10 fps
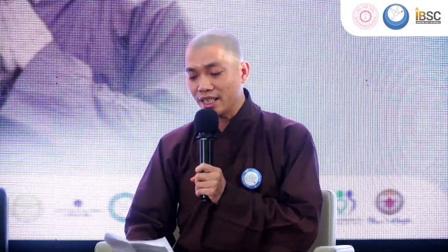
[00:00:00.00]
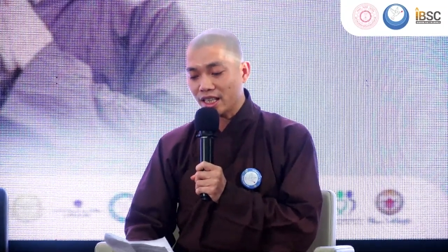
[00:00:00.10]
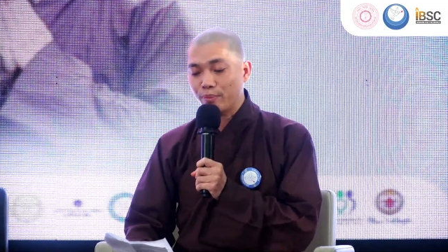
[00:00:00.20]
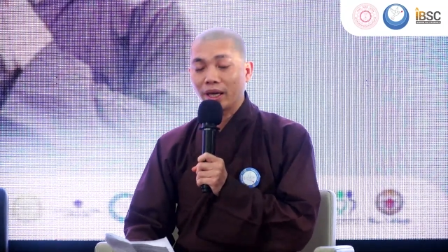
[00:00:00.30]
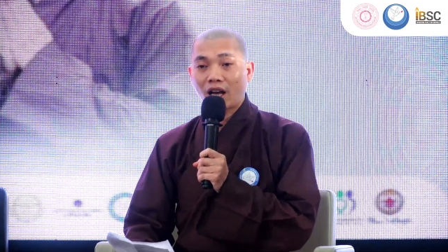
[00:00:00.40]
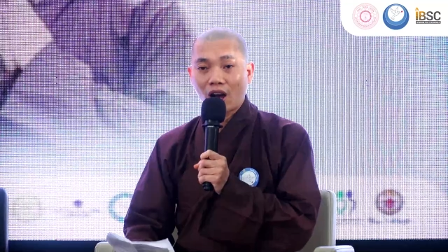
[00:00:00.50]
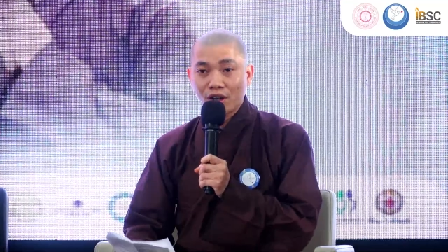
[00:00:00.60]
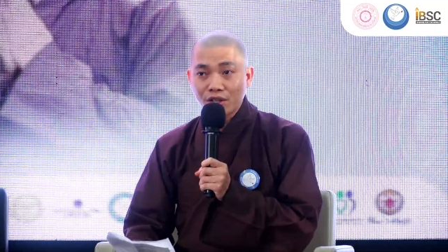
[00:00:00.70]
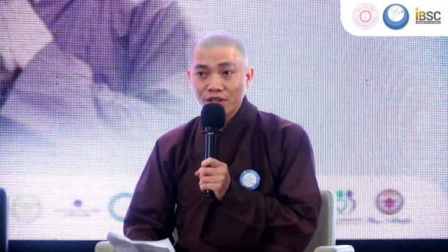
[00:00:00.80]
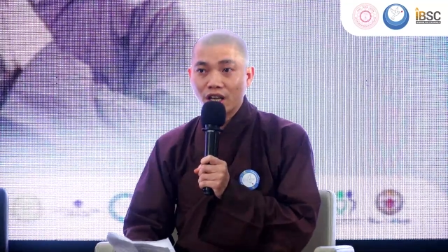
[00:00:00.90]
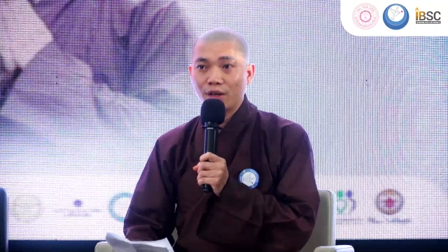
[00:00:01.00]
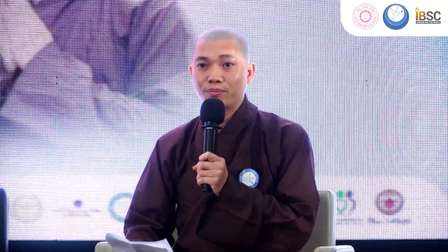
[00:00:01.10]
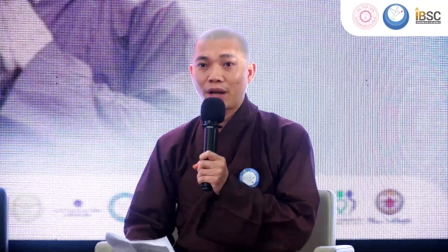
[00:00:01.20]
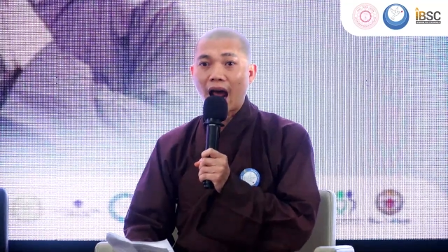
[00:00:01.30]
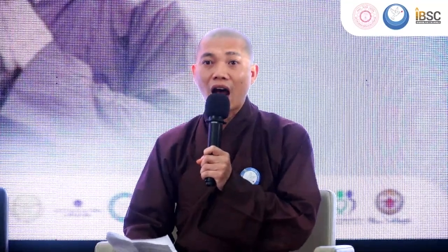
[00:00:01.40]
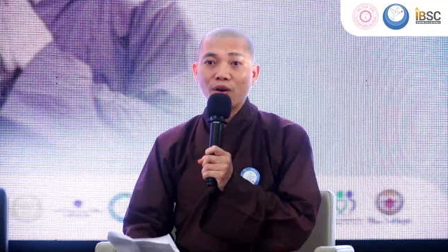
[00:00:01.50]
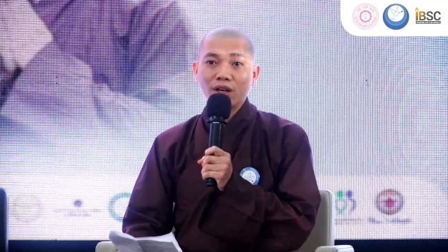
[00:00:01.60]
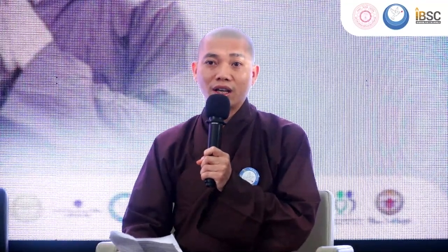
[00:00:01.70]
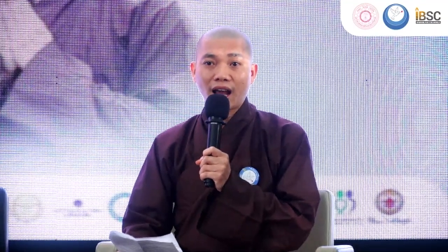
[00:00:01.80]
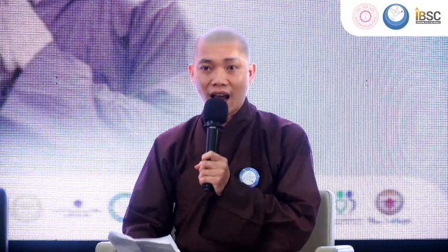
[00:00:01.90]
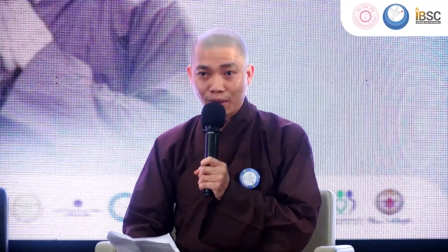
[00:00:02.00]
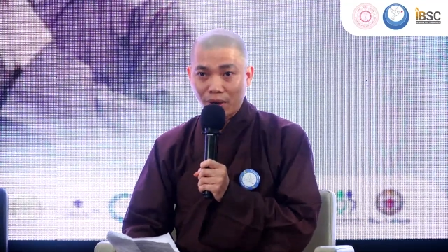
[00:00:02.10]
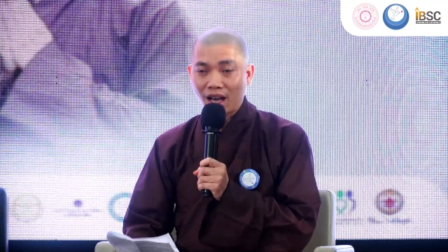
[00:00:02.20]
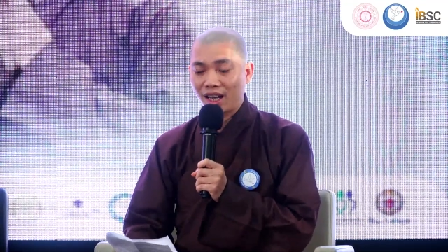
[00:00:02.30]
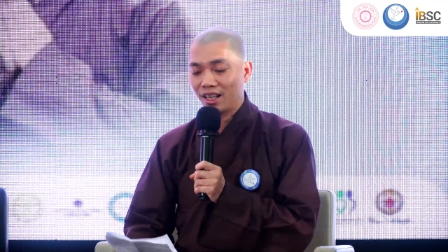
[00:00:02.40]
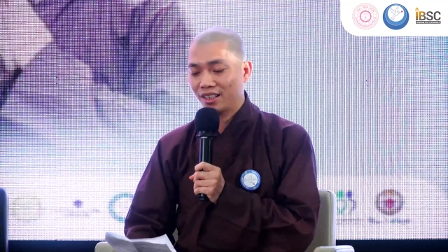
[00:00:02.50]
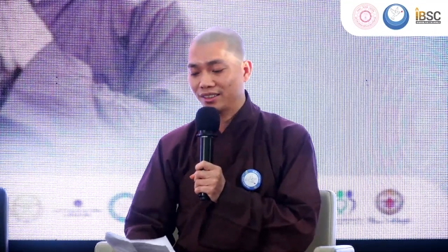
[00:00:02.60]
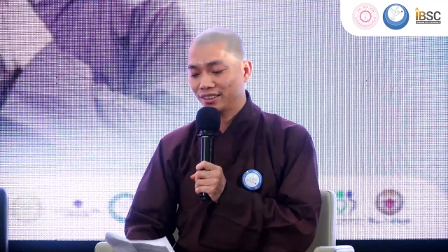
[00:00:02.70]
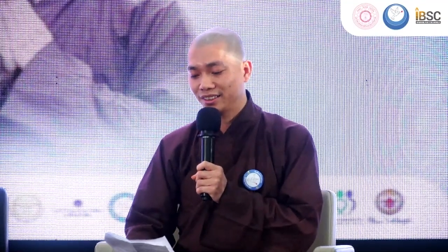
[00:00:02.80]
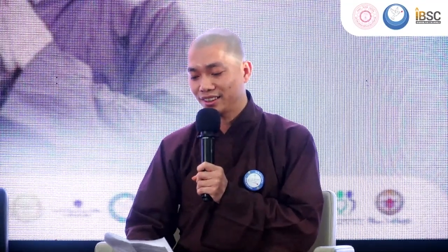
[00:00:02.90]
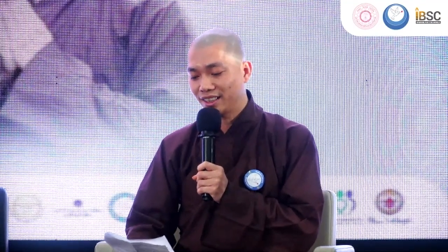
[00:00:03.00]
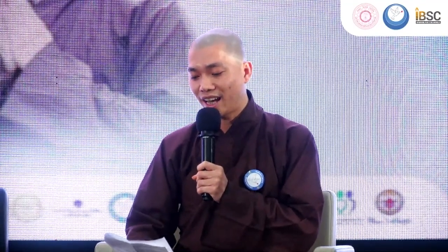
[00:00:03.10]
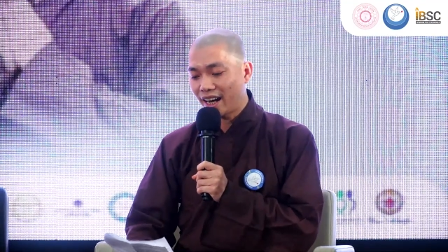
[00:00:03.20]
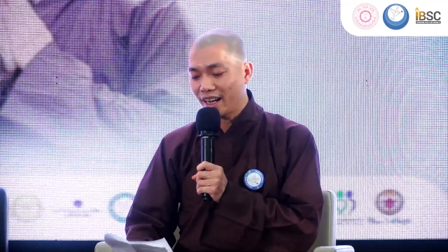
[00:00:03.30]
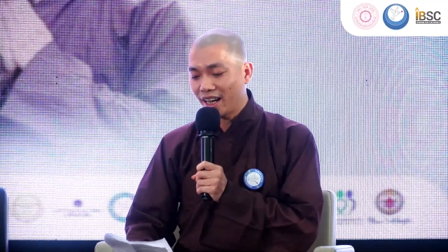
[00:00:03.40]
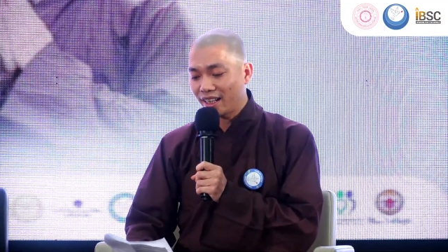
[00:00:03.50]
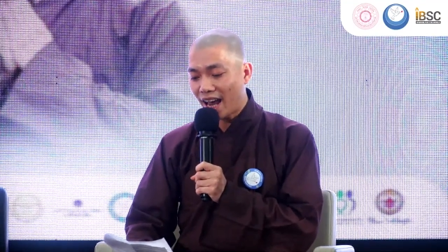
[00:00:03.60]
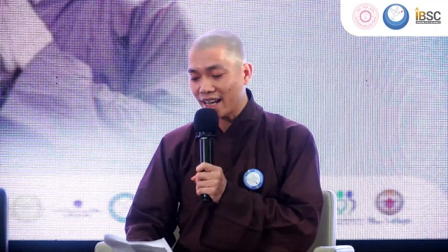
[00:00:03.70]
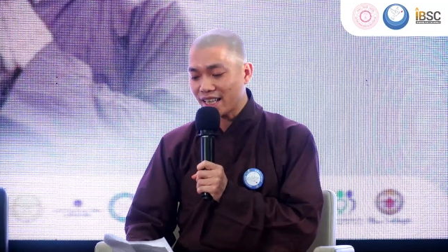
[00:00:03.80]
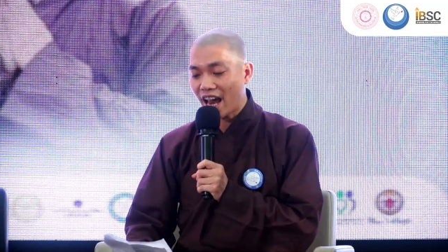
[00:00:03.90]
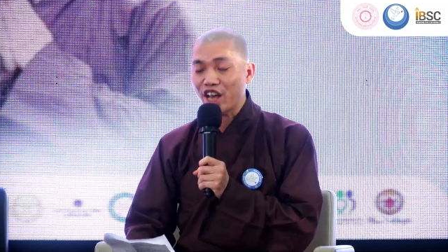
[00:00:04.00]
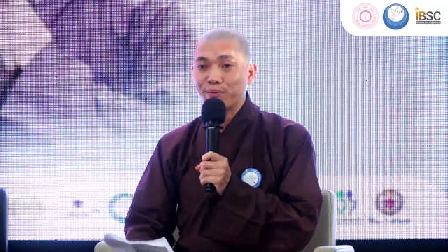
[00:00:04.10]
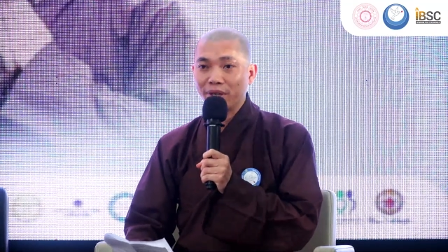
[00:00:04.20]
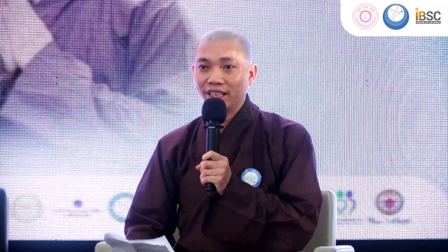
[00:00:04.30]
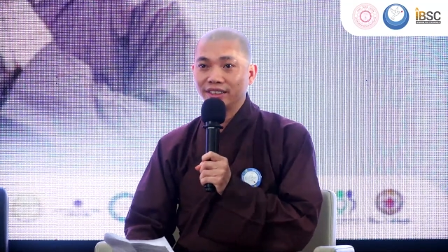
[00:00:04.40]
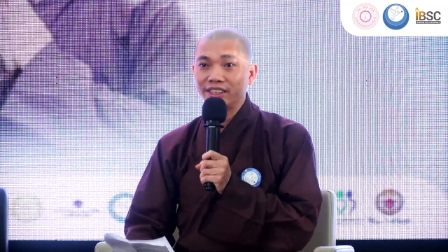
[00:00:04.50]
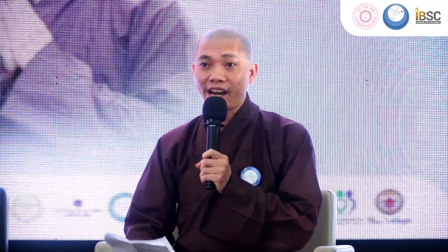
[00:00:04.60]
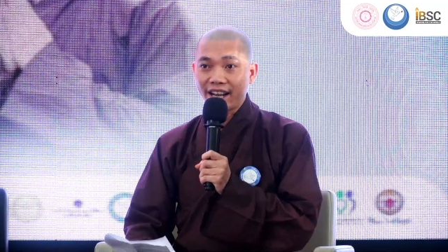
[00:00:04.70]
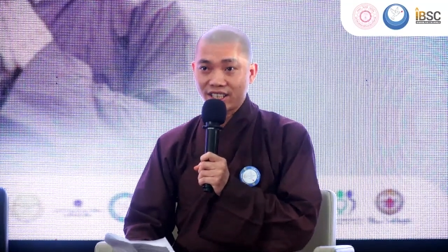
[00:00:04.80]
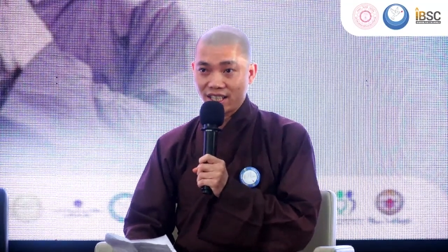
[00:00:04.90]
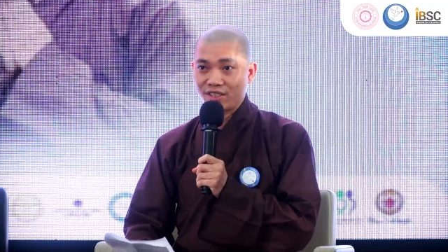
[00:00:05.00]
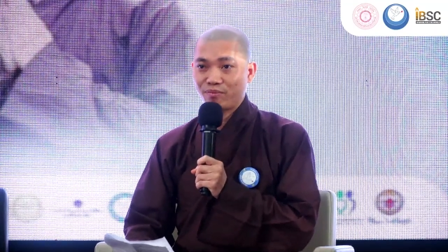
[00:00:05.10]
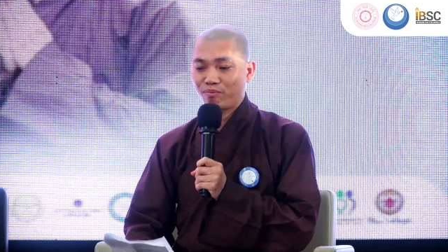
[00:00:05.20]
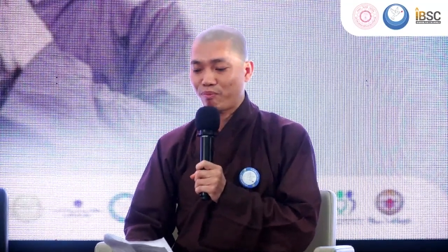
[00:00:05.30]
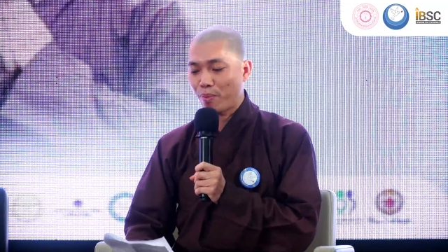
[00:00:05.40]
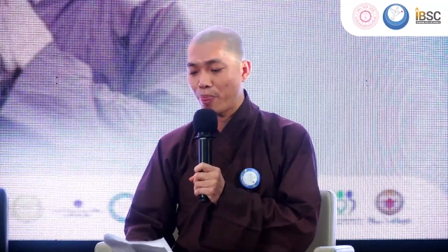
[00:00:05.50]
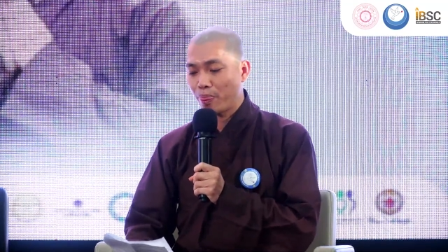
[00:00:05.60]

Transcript: Is it because of our karma that had been reacted?